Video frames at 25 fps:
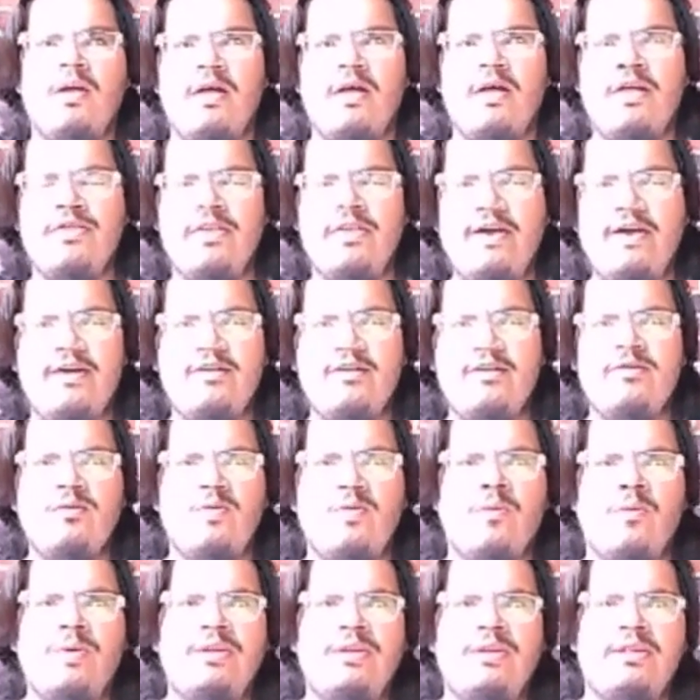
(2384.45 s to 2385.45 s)
And then
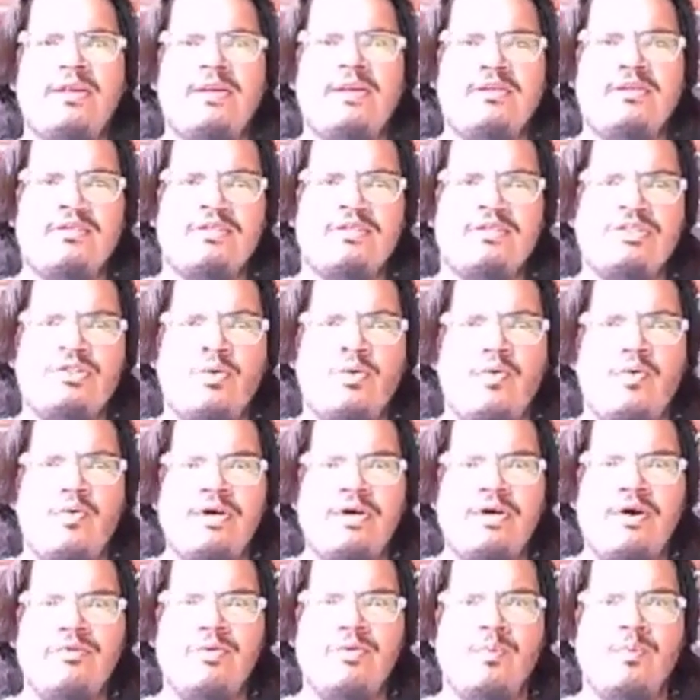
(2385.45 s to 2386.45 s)
we get the story
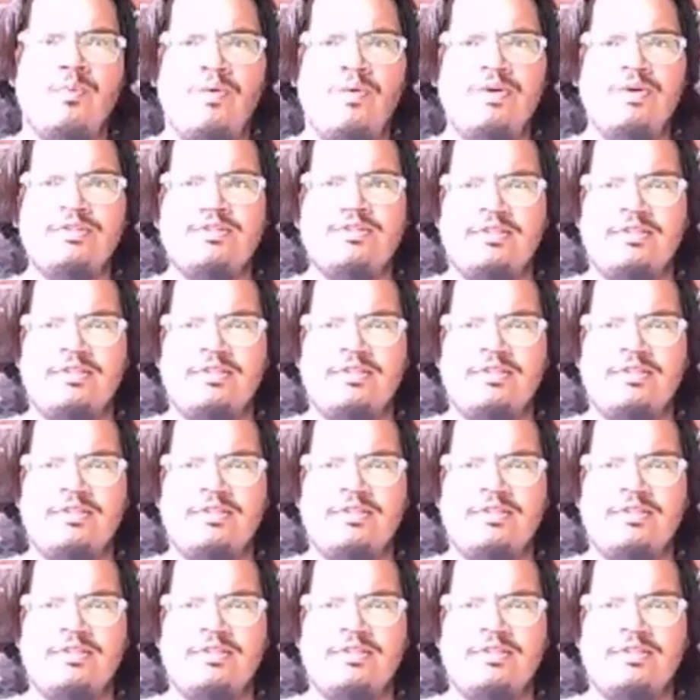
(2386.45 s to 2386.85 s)
of the woods,